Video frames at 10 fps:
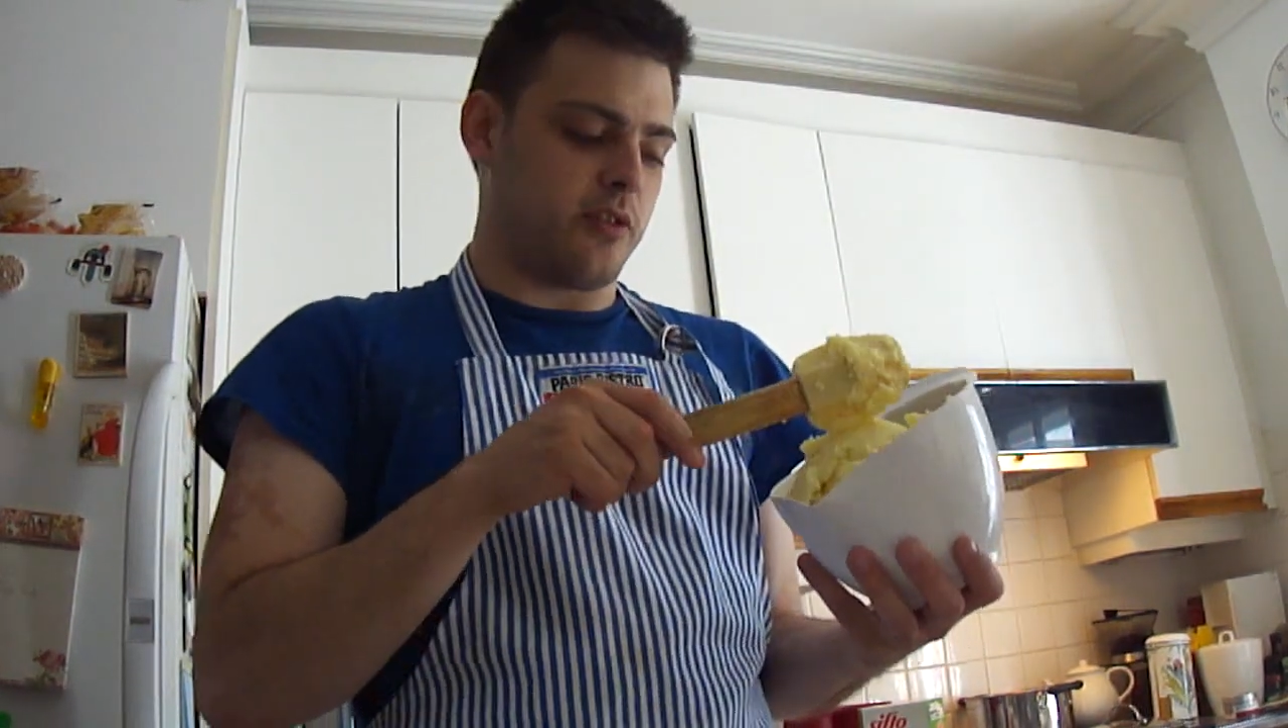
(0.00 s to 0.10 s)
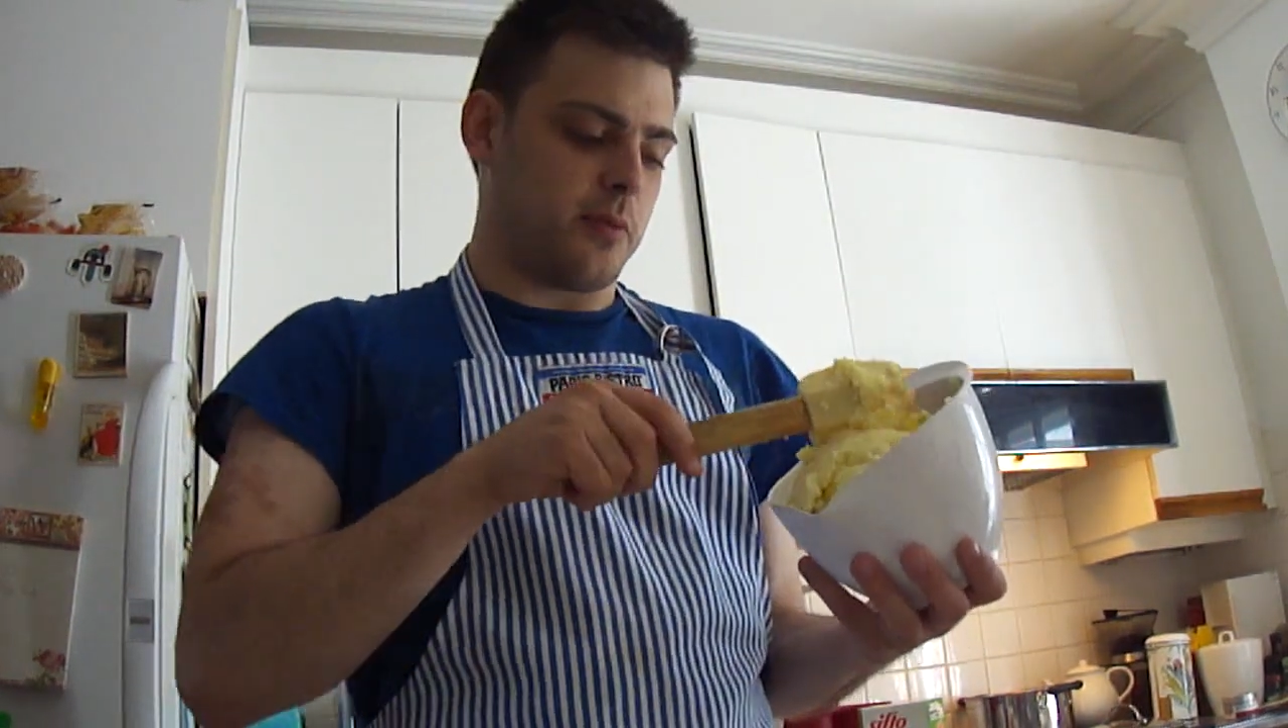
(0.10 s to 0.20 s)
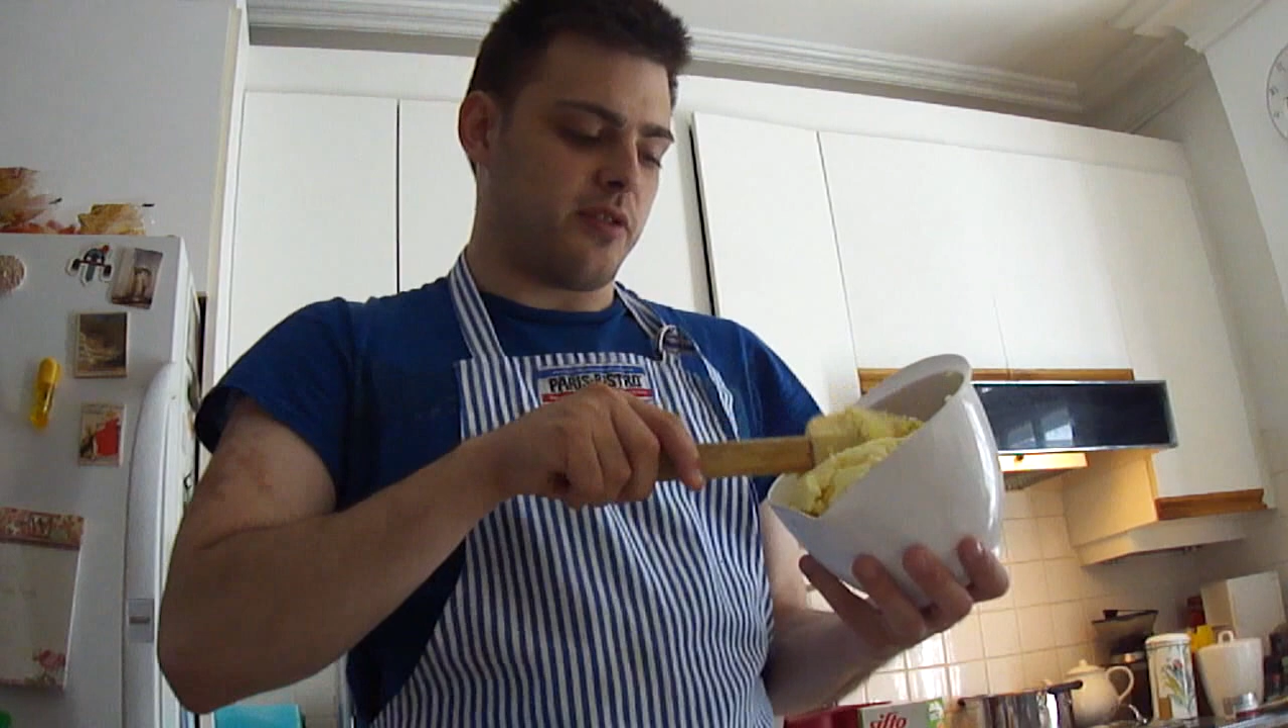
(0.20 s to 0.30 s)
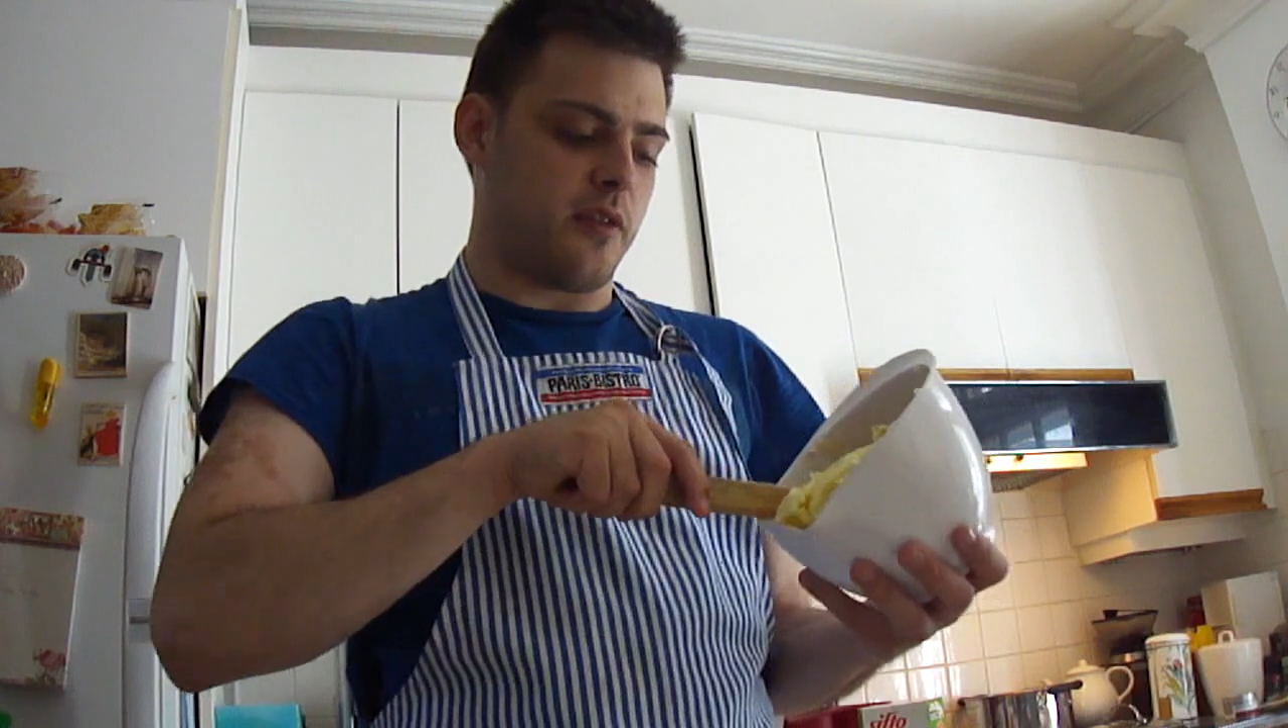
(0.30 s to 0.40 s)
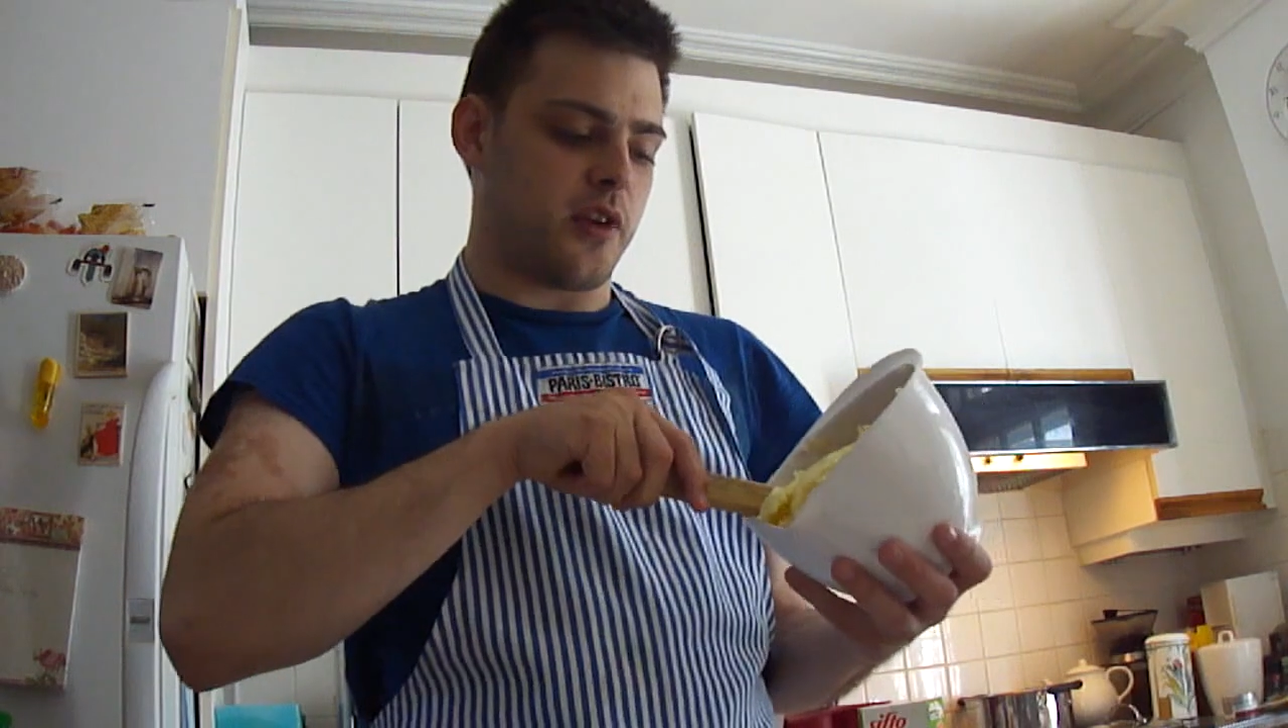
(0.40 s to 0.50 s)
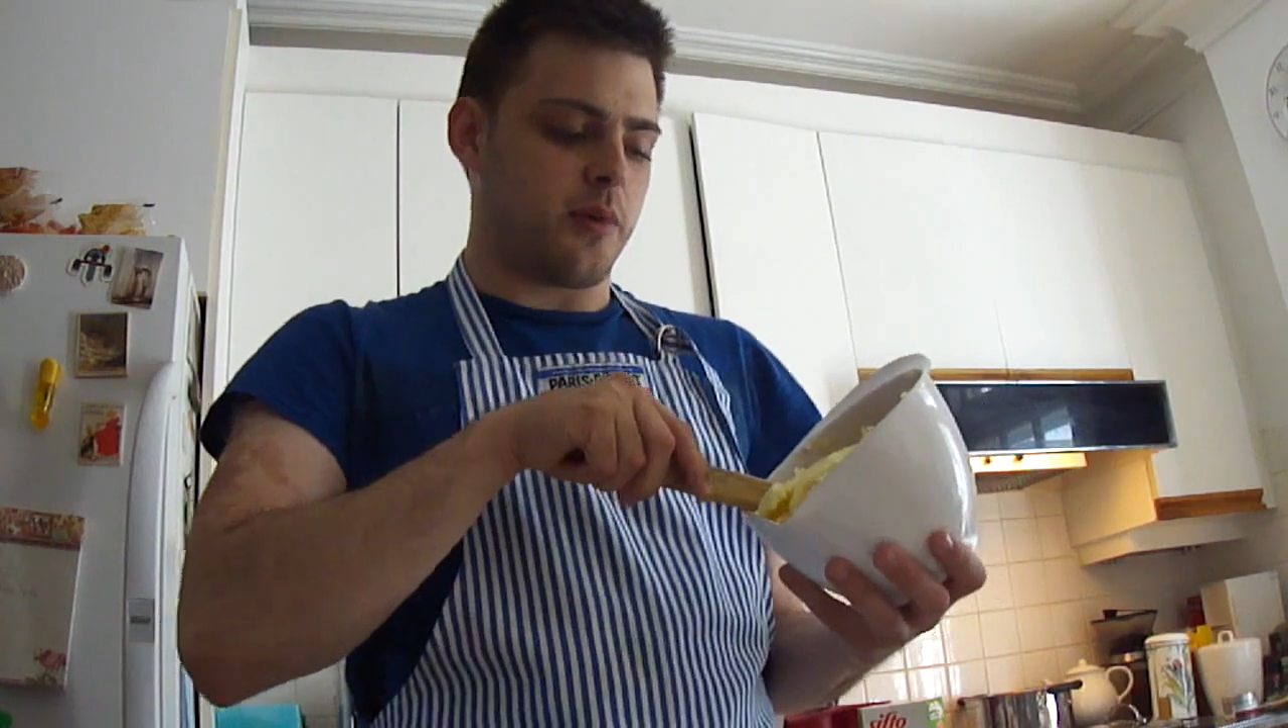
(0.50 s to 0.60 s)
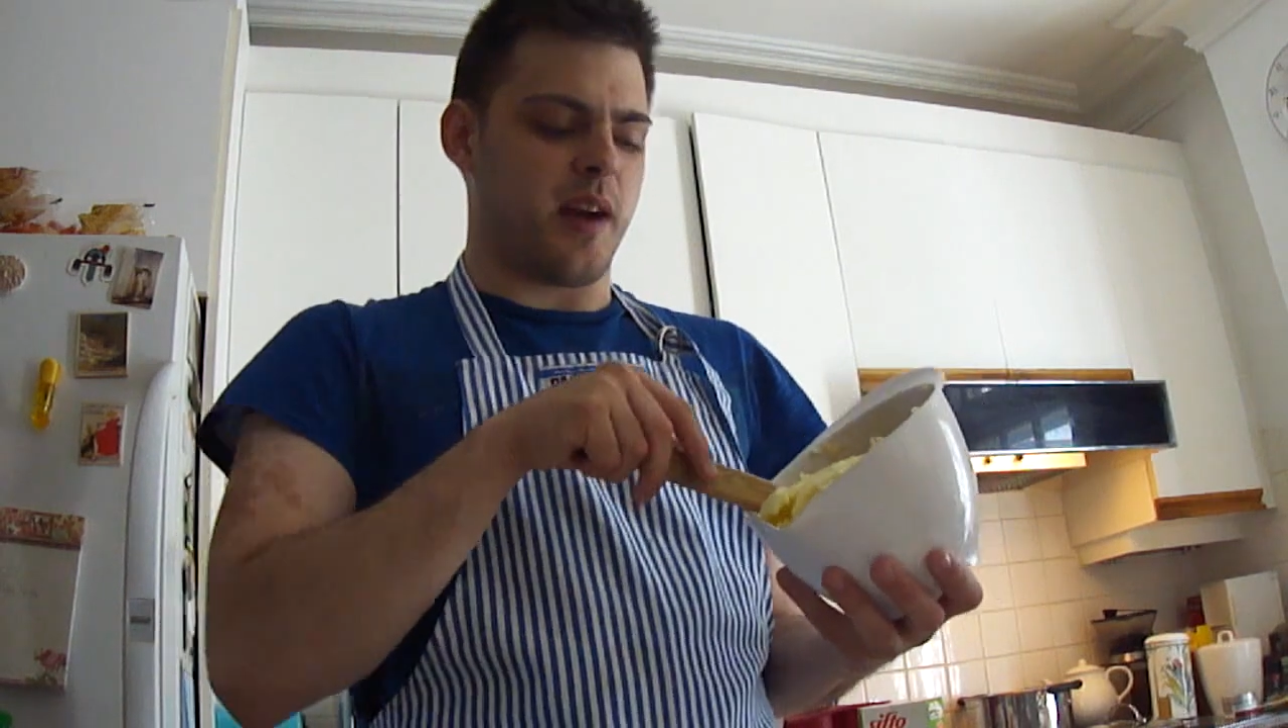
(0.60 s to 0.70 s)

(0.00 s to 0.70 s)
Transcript: specific